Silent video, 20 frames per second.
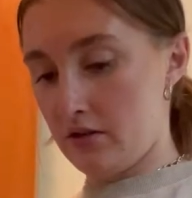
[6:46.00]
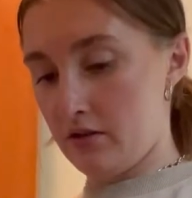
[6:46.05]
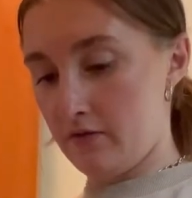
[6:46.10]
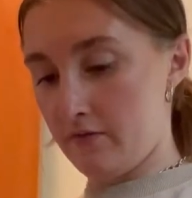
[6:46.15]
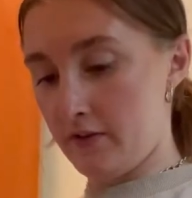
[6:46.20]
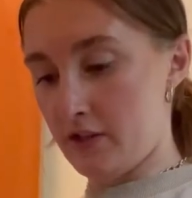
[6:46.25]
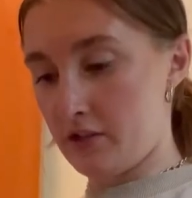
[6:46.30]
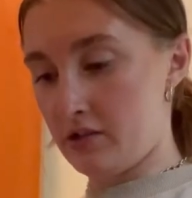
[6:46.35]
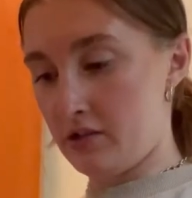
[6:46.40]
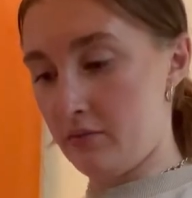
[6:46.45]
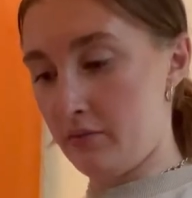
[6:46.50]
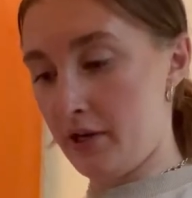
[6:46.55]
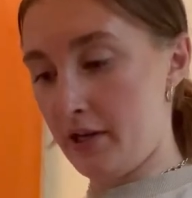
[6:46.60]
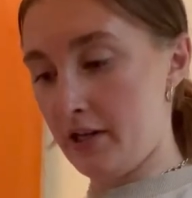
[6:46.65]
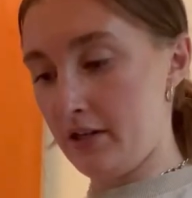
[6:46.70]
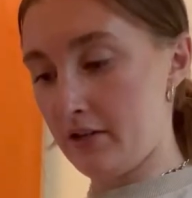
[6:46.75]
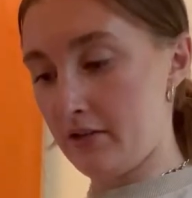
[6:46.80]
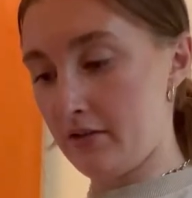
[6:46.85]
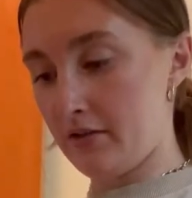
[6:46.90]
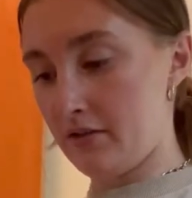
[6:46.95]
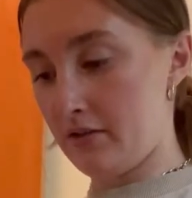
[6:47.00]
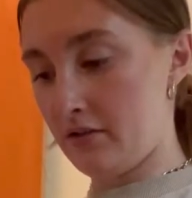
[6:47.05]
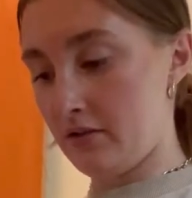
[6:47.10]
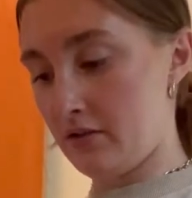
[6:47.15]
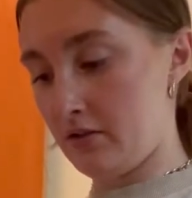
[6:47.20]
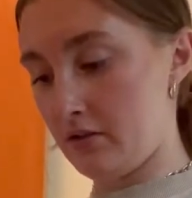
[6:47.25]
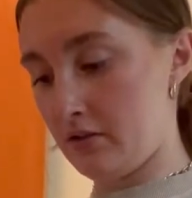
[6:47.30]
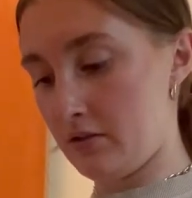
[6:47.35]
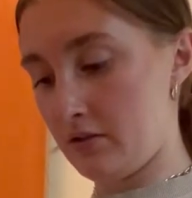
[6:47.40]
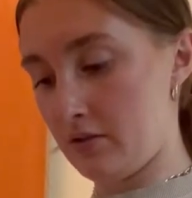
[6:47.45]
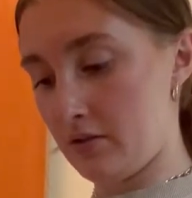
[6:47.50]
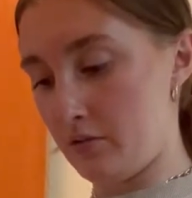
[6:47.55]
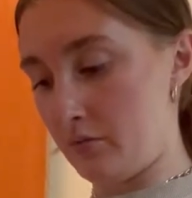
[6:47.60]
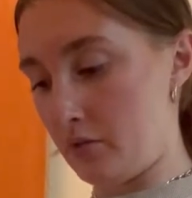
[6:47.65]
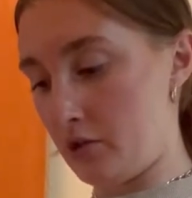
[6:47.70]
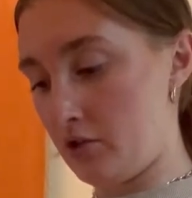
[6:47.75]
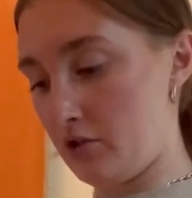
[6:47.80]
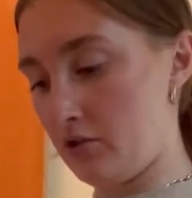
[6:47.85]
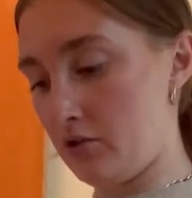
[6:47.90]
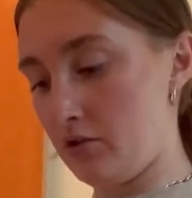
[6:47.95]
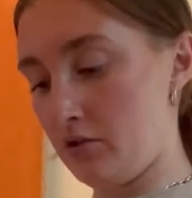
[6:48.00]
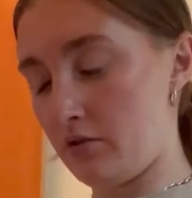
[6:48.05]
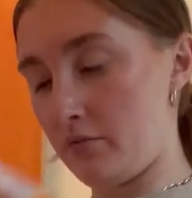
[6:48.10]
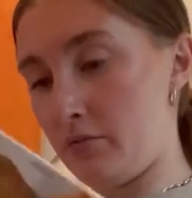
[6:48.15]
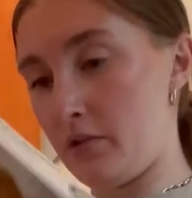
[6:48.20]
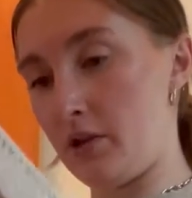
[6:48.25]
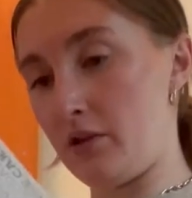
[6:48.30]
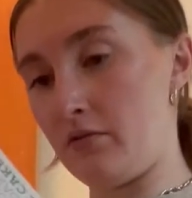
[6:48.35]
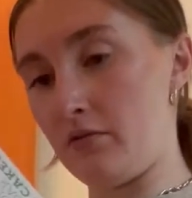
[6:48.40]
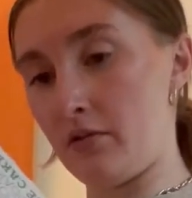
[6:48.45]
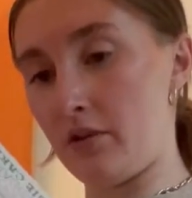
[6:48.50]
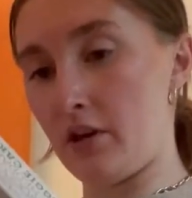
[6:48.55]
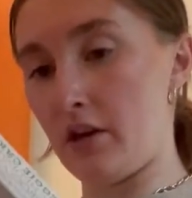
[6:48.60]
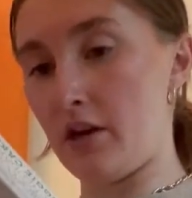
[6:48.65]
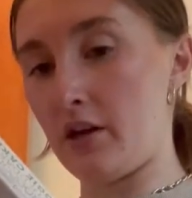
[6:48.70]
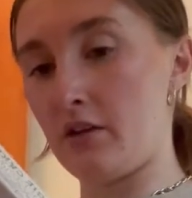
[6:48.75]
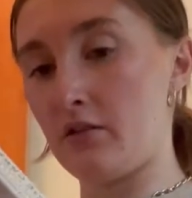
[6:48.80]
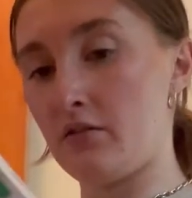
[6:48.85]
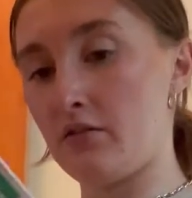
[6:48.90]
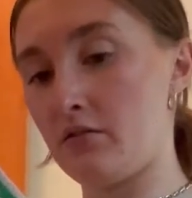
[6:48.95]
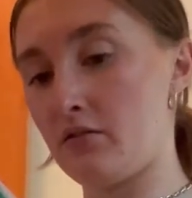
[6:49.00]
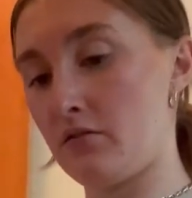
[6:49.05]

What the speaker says: veggie bites. I'm pretty sure it's made with eggs.